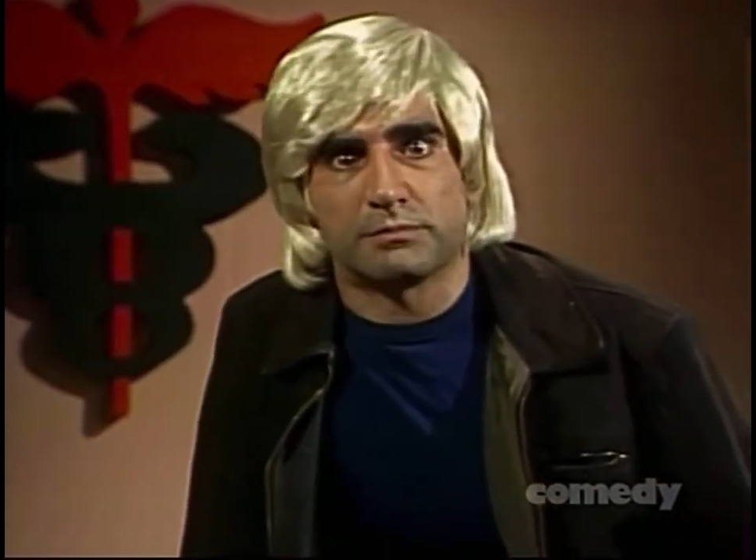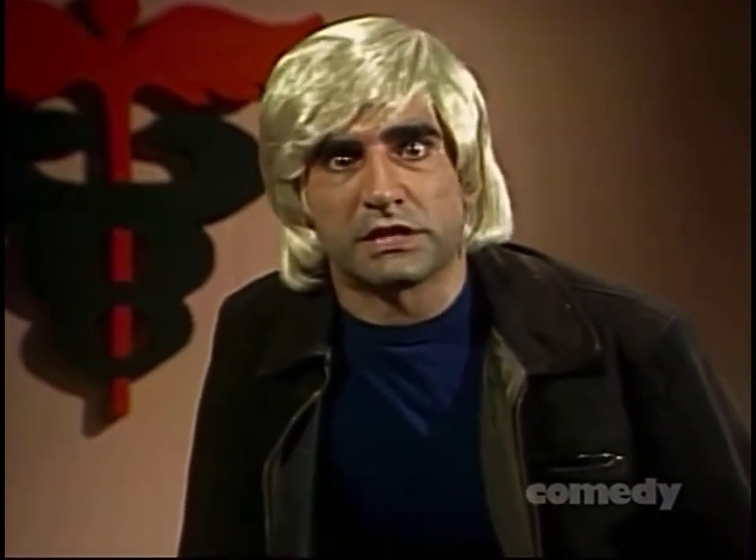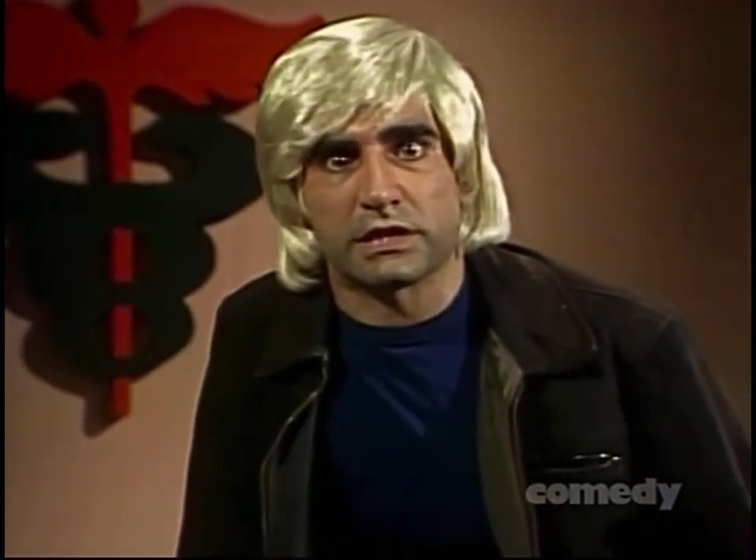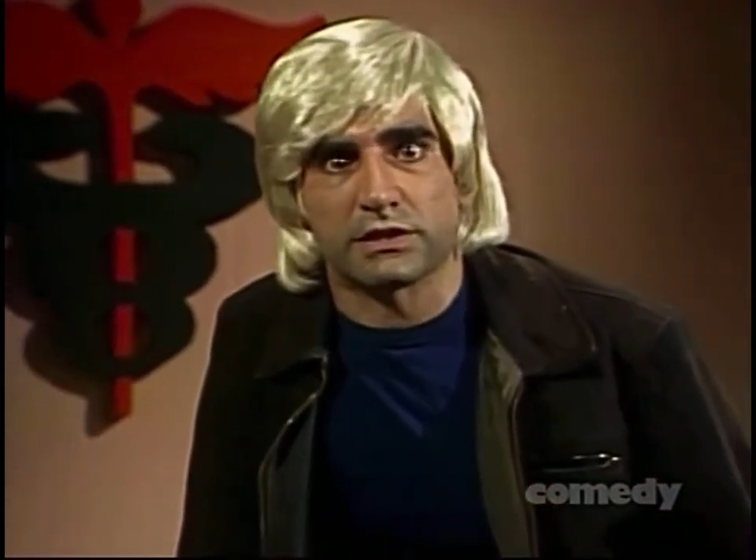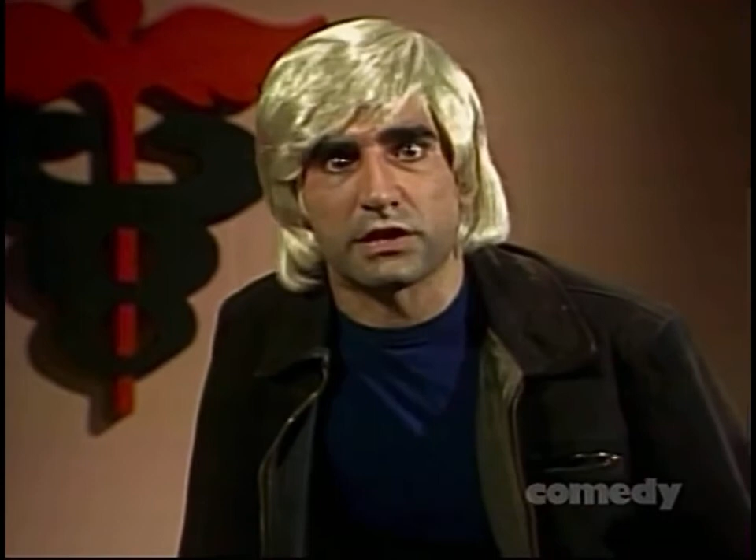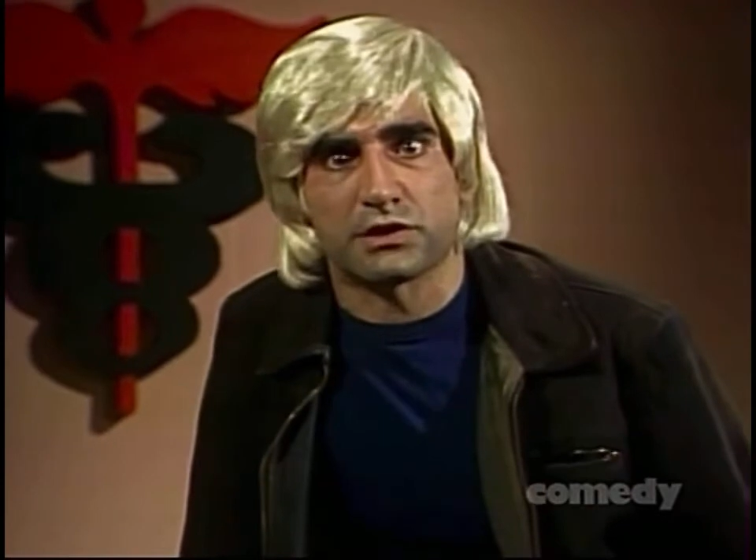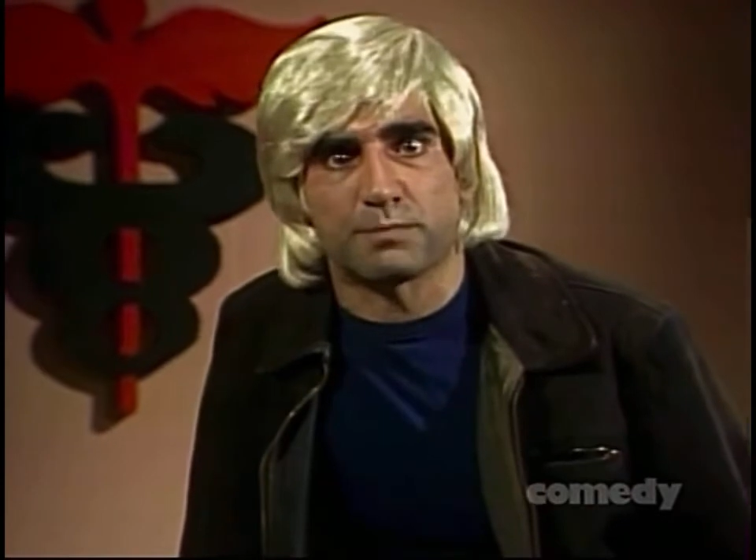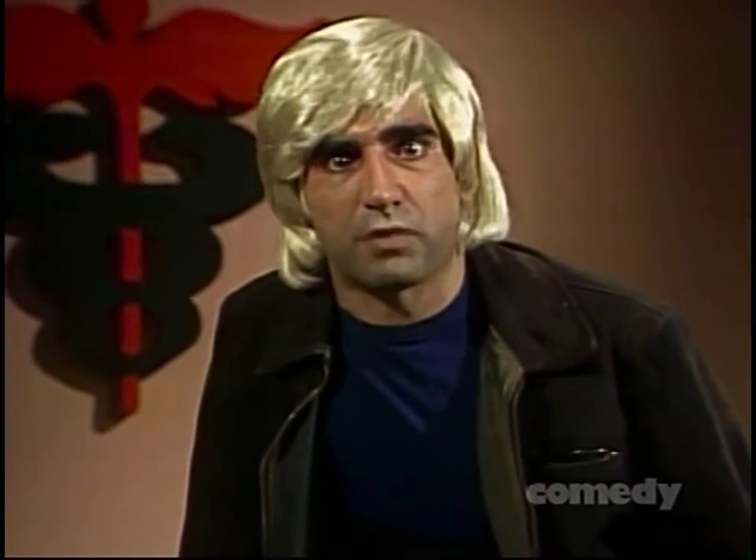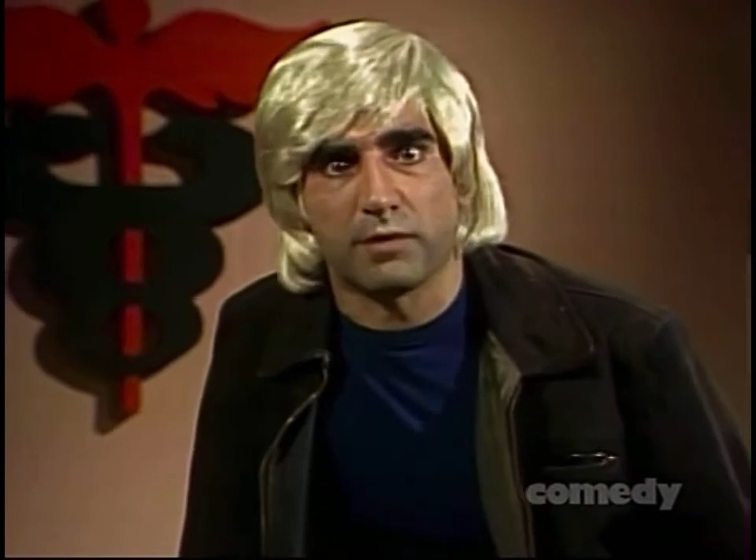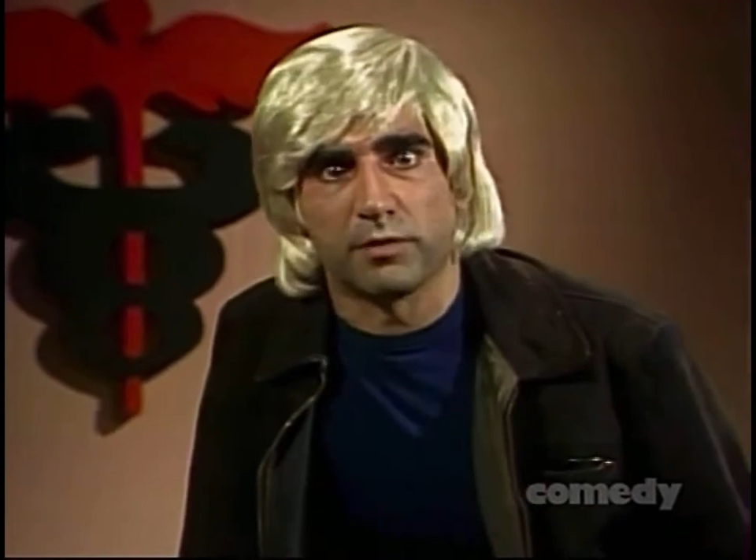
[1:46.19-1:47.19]
because that's
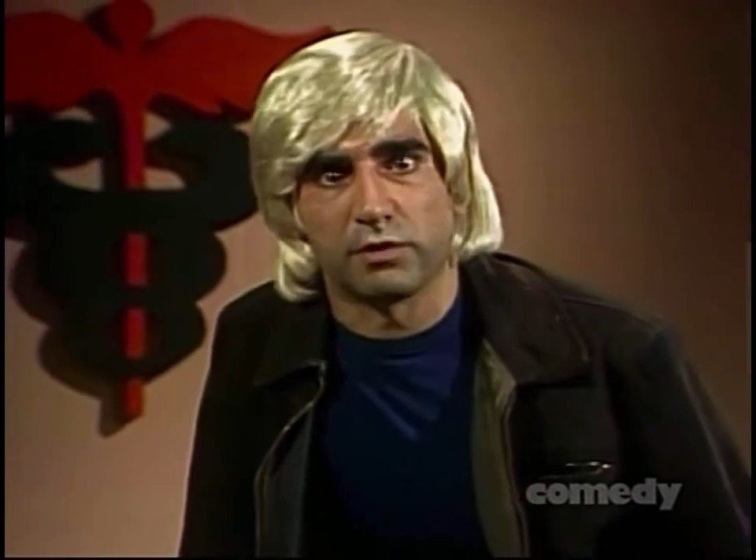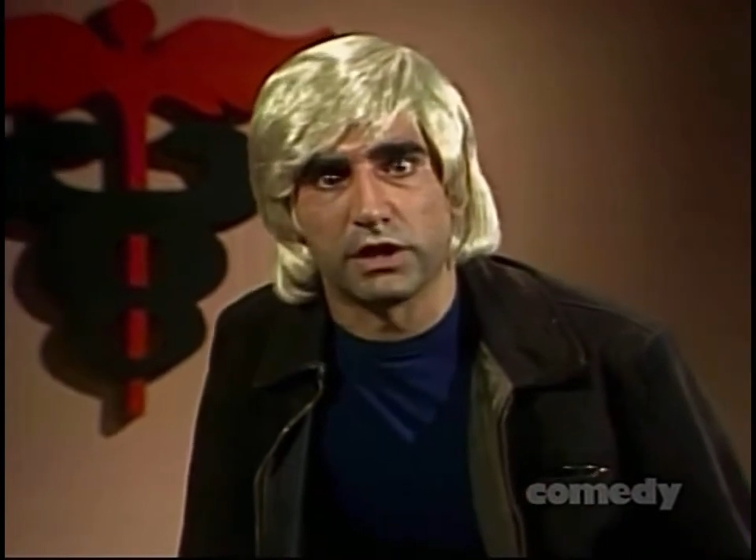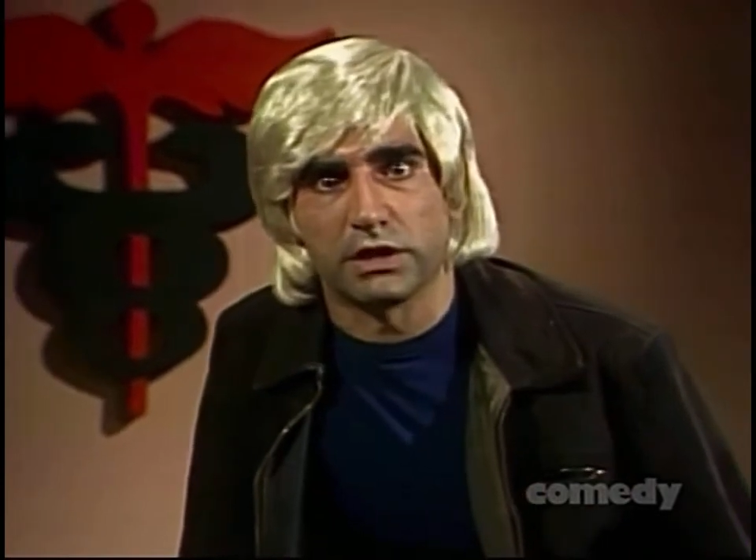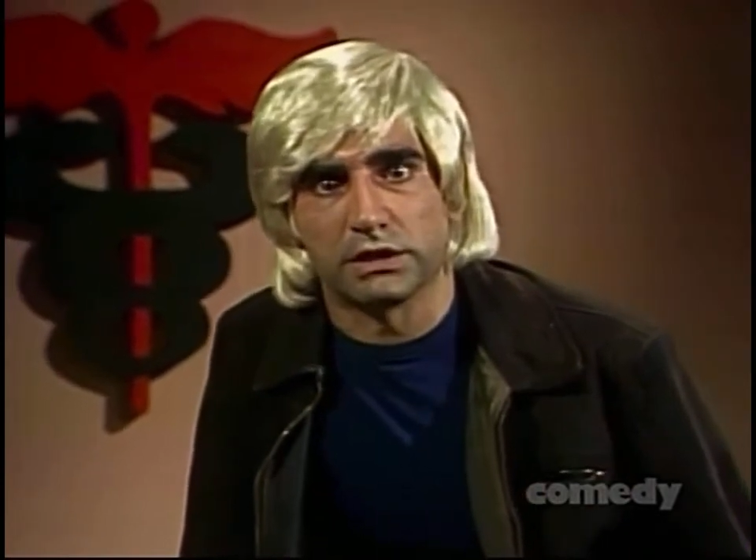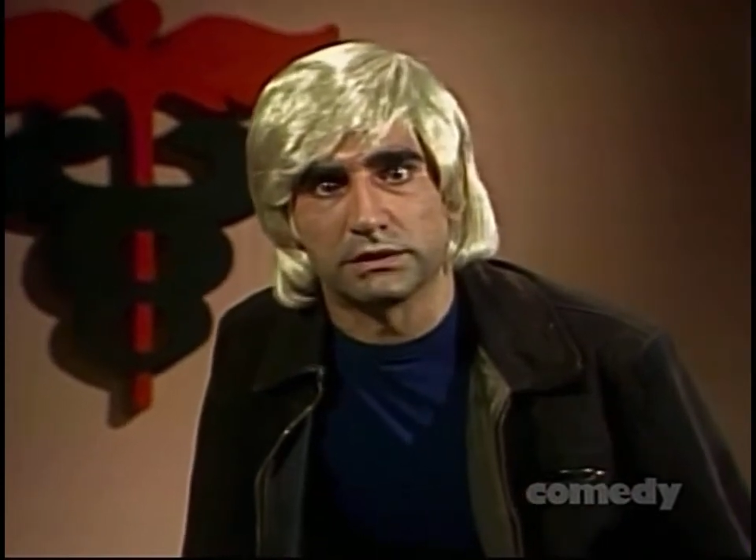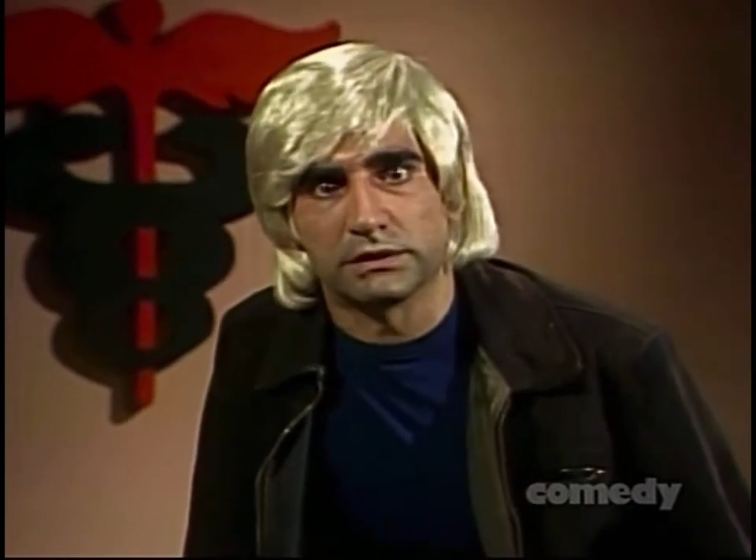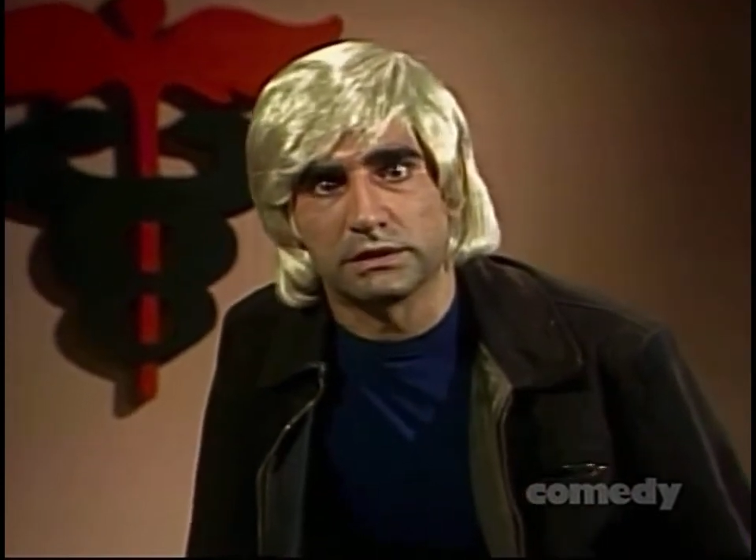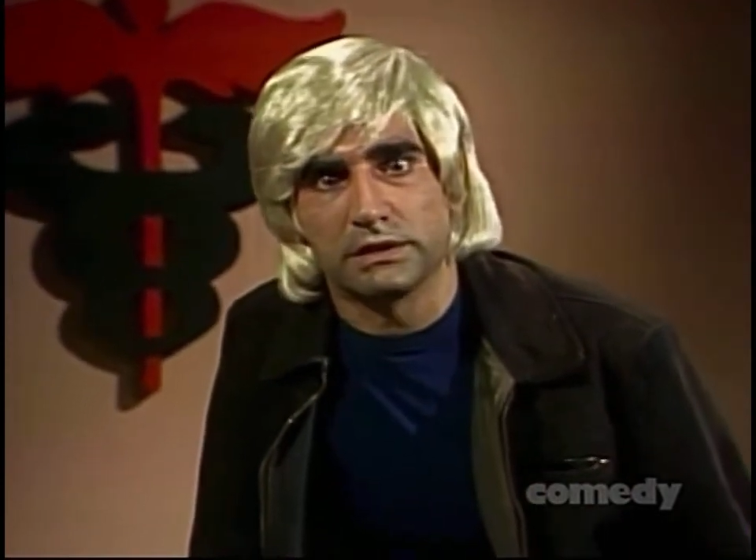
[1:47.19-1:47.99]
probably a